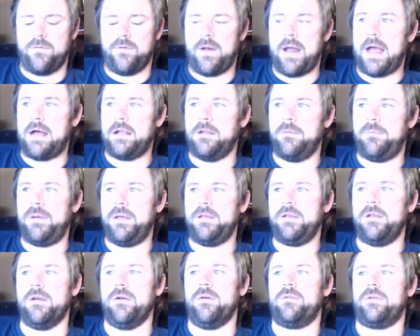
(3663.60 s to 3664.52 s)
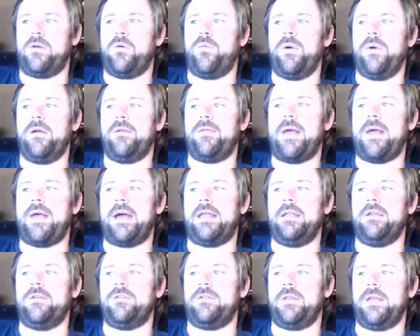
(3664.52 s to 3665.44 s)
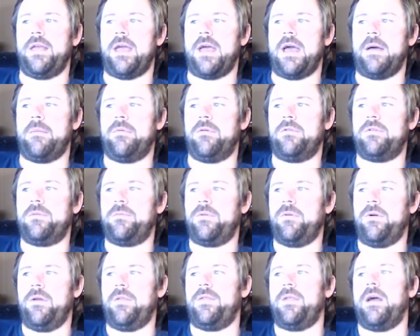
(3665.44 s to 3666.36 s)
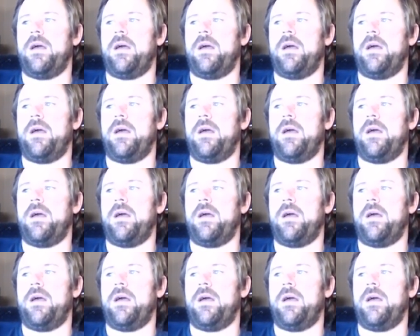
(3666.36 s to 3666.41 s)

for jalapenos, like where that is in the app or something like